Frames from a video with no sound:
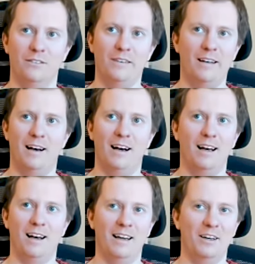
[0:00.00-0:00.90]

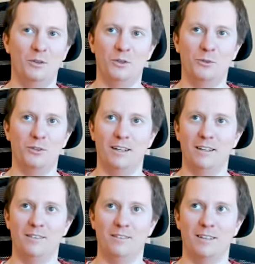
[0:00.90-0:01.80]
I, I don't use any
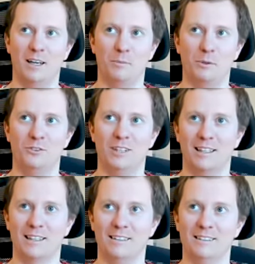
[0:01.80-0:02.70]
type of
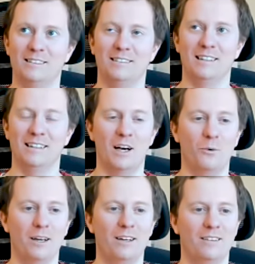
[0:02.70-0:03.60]
checklist in that
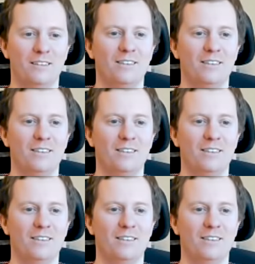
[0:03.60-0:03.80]
way